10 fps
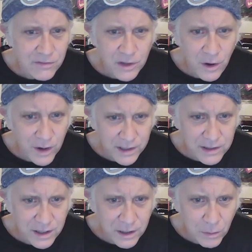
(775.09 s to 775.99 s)
I have
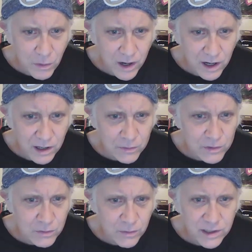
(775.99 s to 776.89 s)
no idea
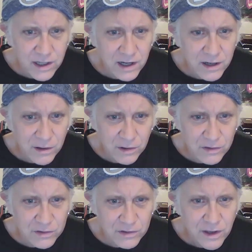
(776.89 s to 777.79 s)
why. It was a
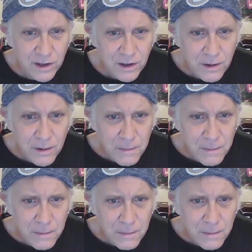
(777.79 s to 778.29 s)
ridiculous